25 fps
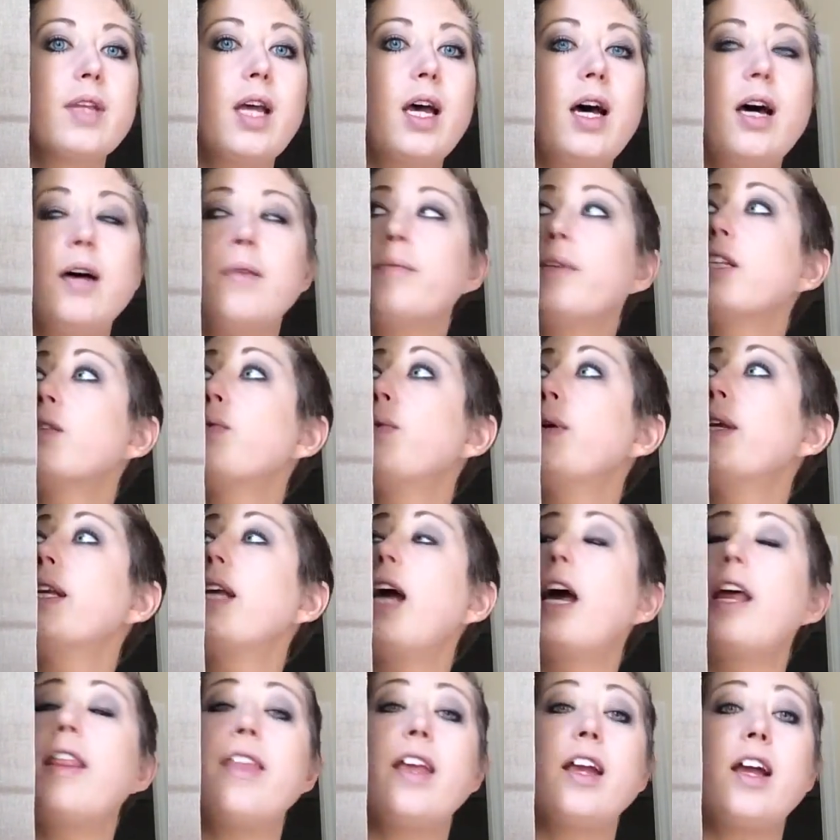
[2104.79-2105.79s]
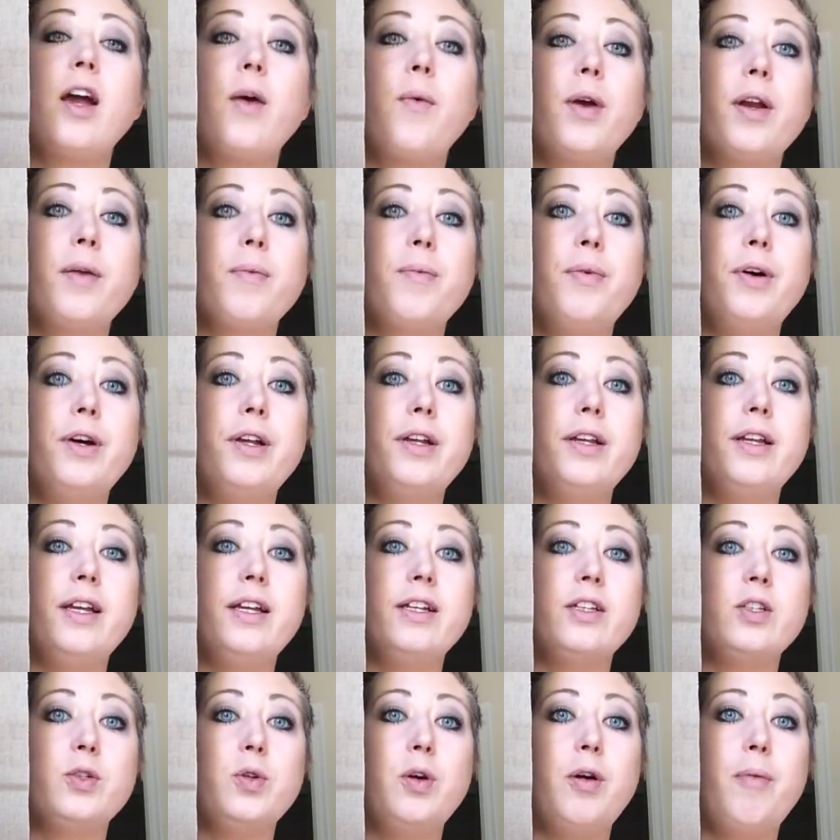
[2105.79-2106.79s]
This one I think I want to put
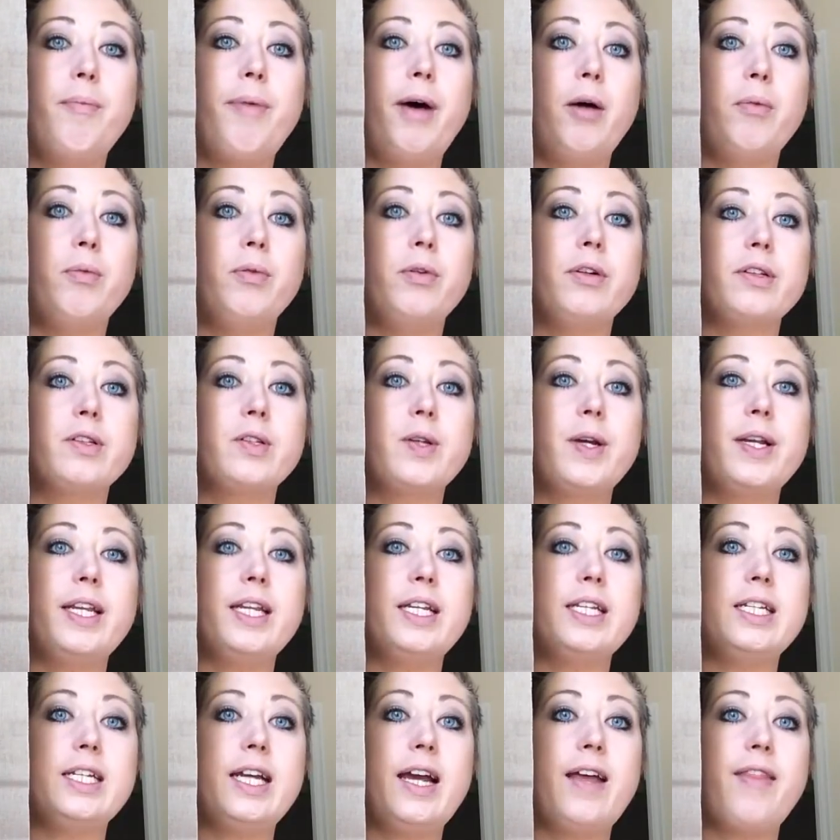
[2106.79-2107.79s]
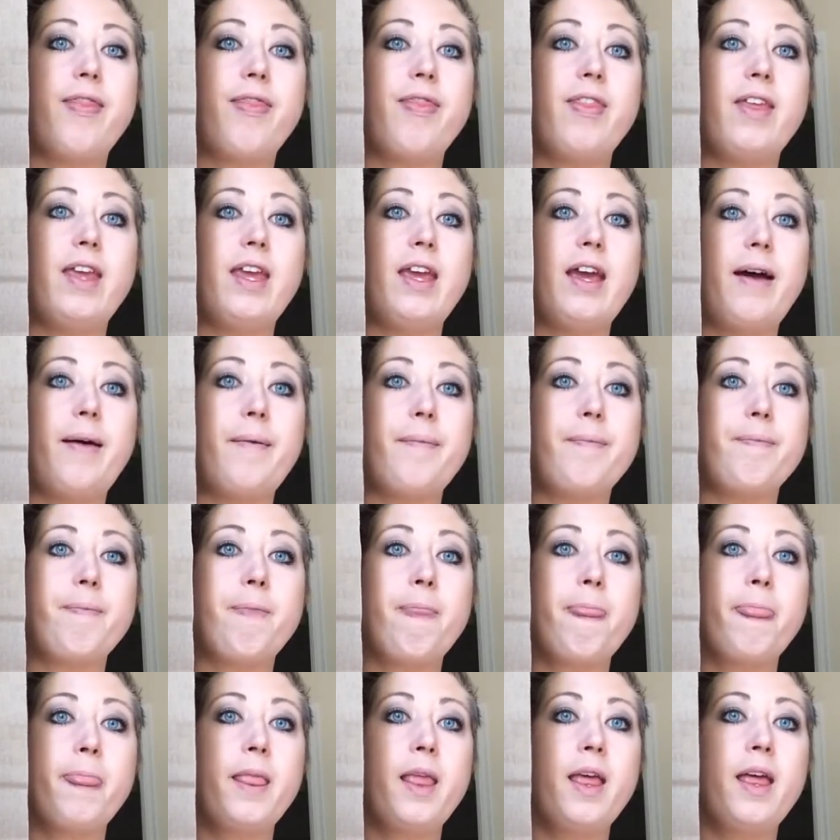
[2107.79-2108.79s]
into a bell pull, so I need to get the
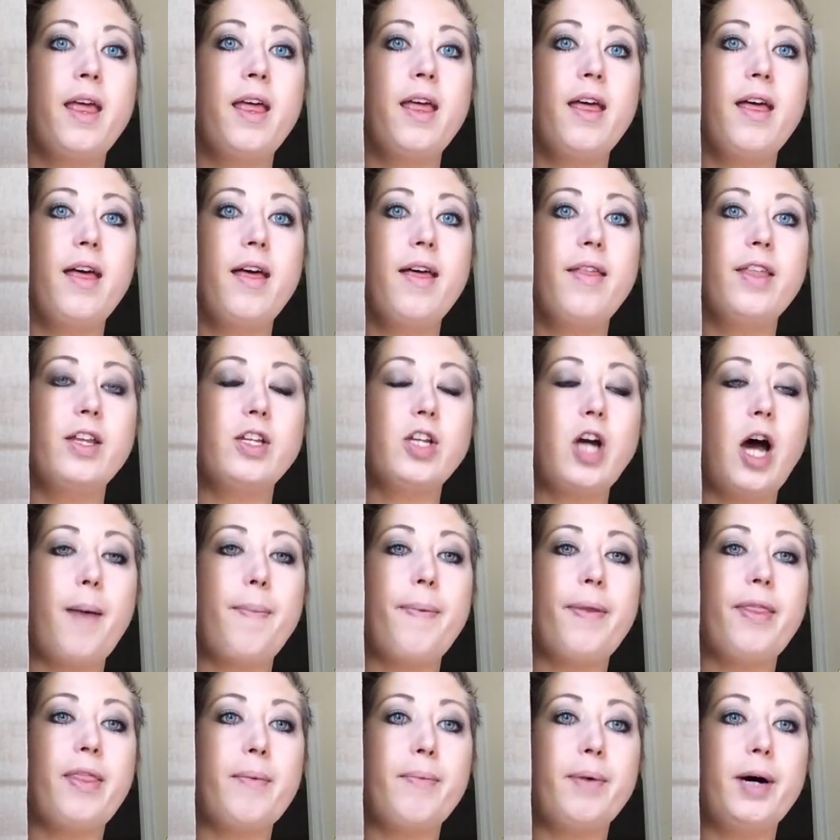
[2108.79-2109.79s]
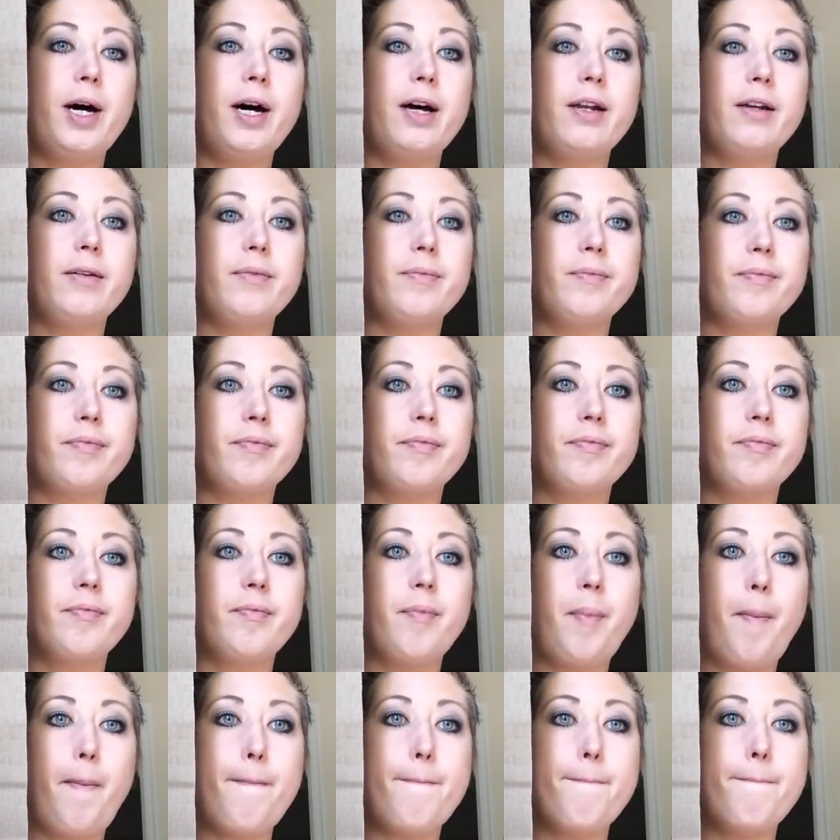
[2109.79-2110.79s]
top and the bottom
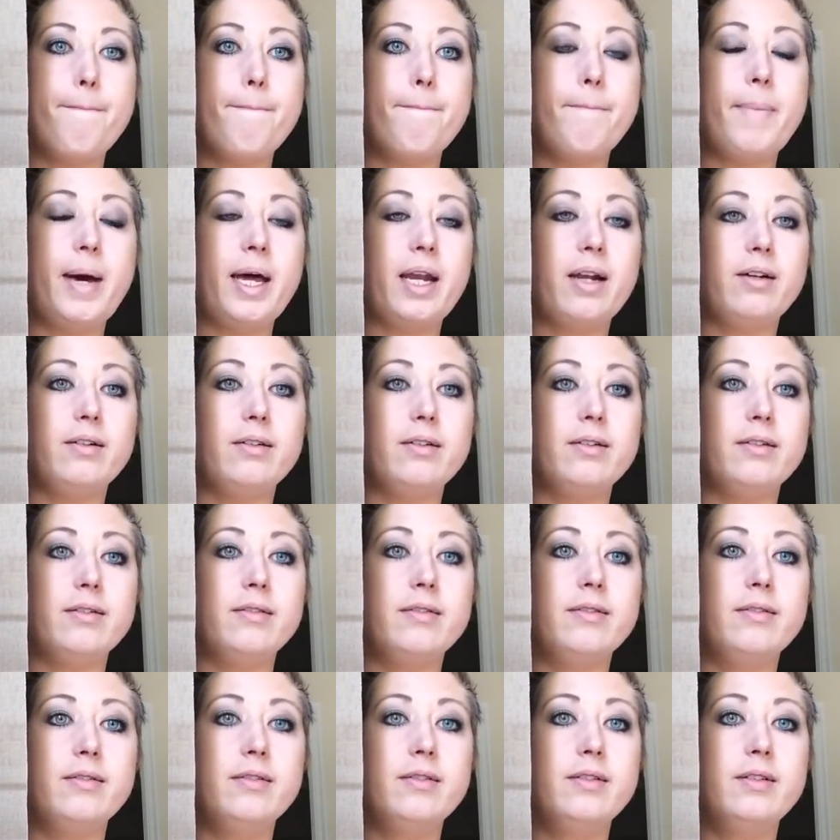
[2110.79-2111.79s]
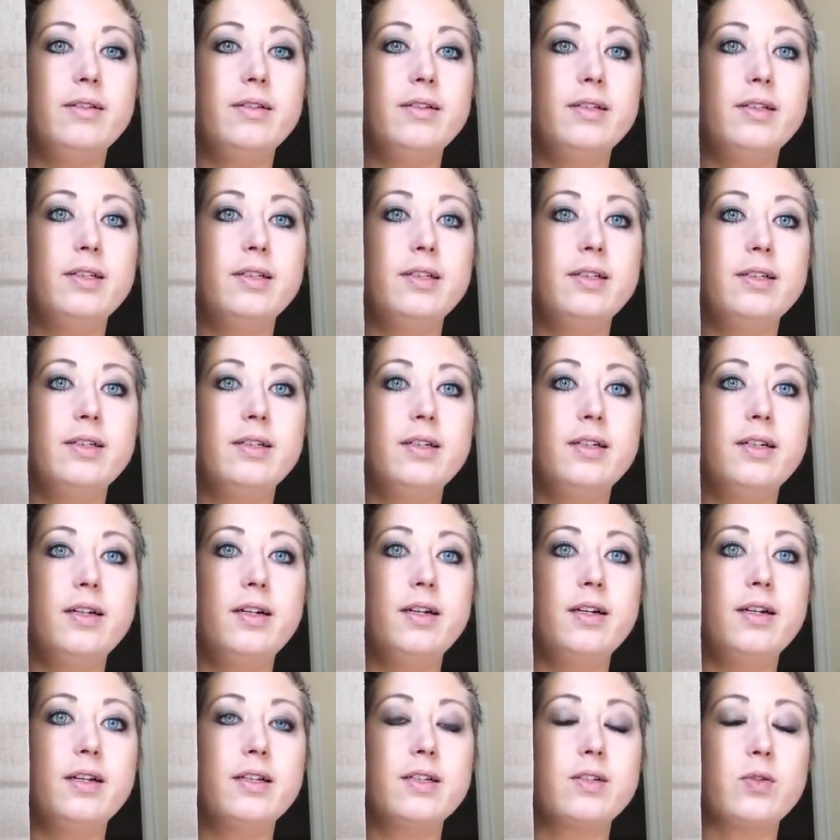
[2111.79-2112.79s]
metal
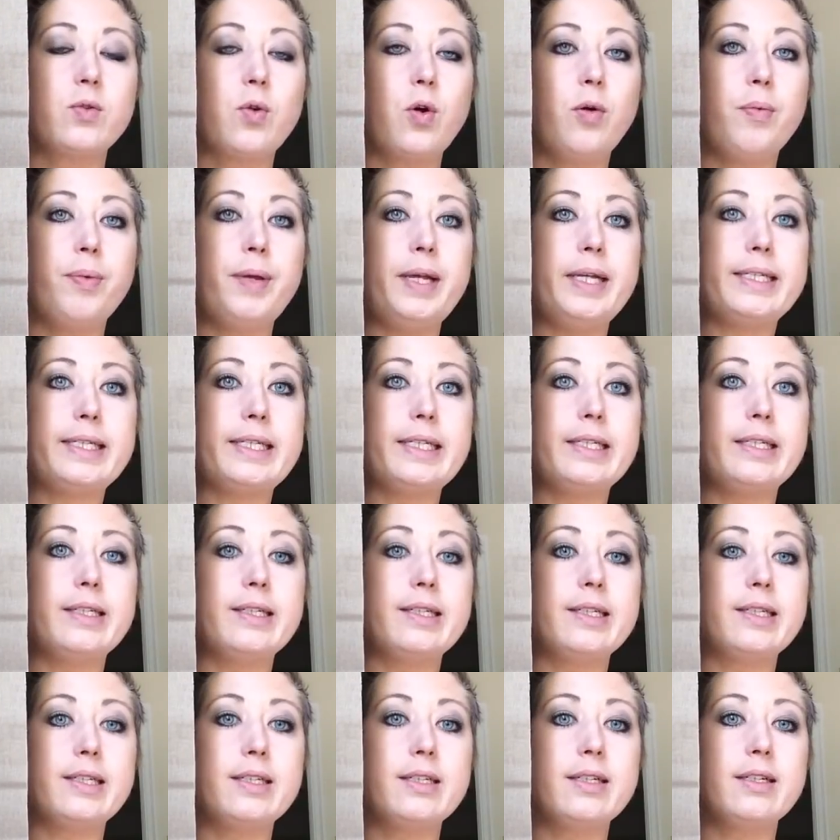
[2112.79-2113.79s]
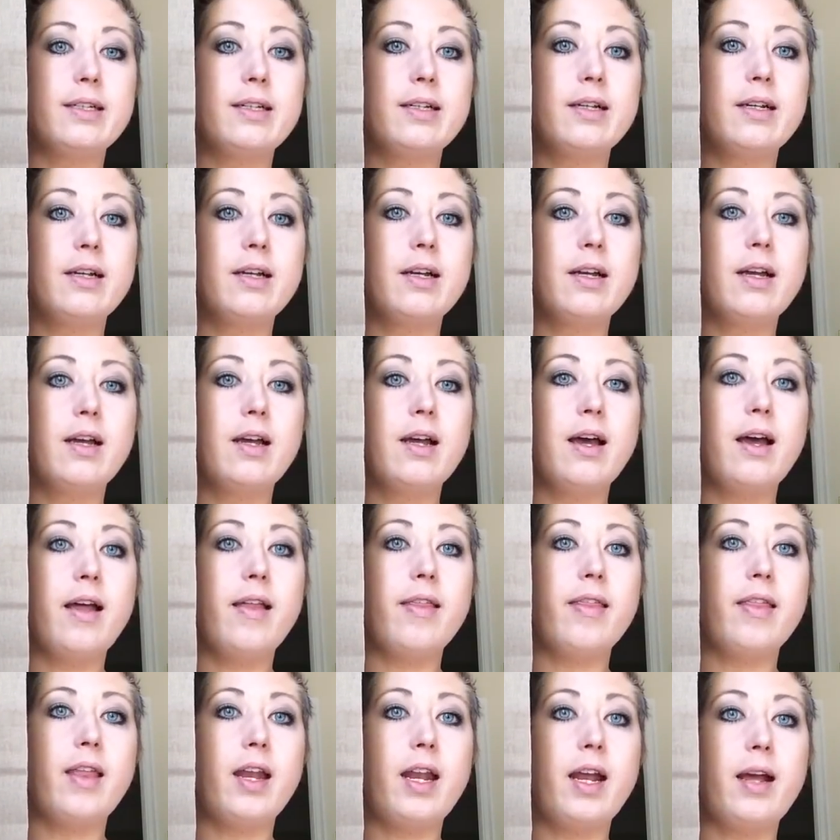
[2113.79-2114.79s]
scroll pieces,
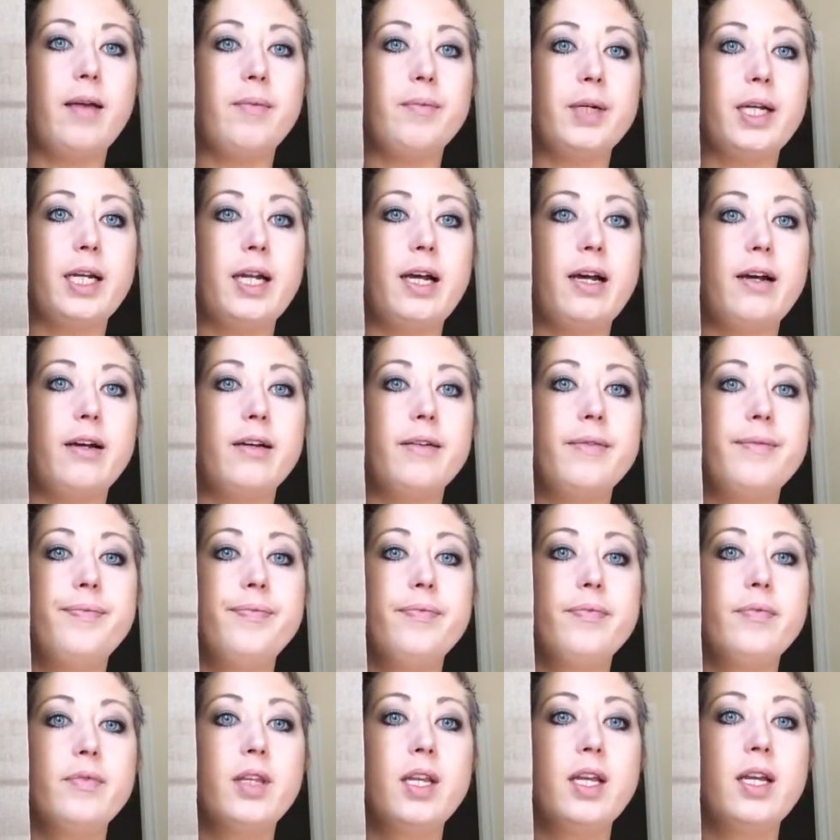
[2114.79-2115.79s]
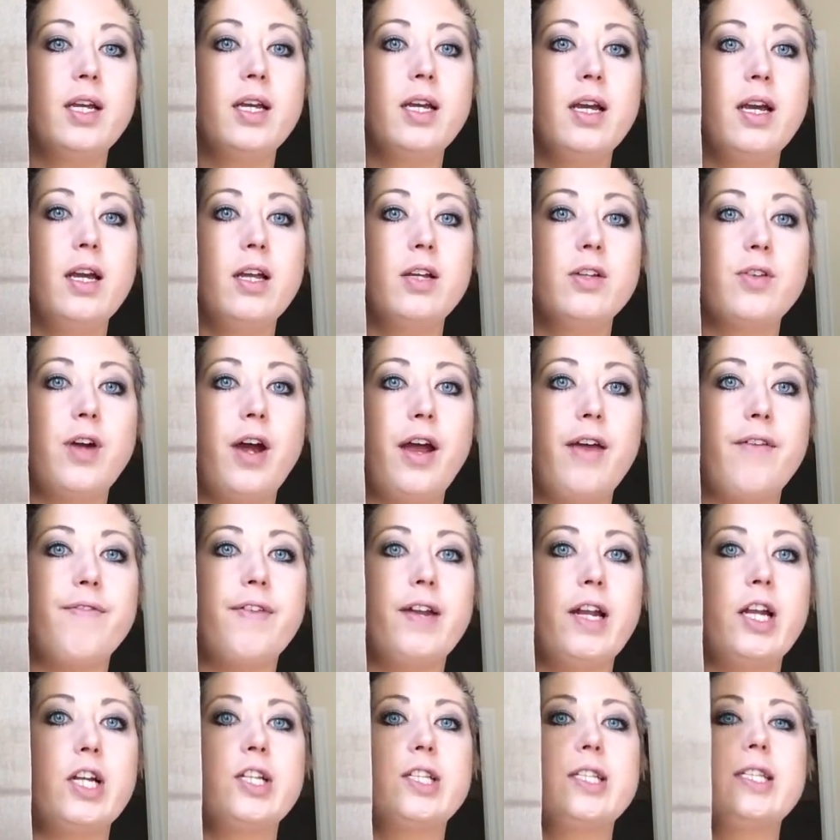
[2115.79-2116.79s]
and then I'm gonna try and
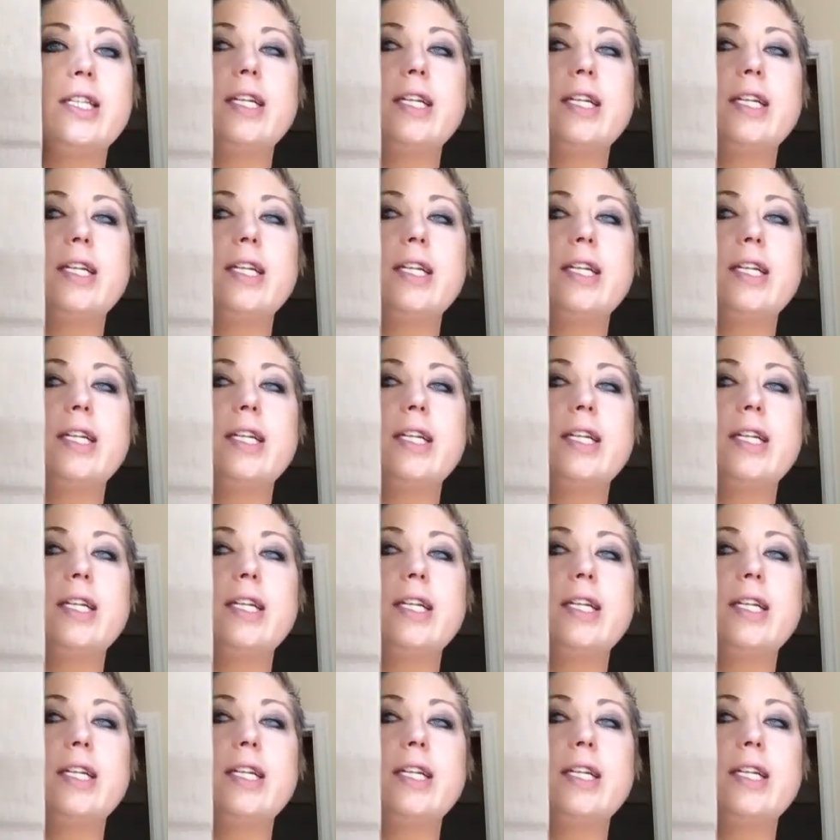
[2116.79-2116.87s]
finish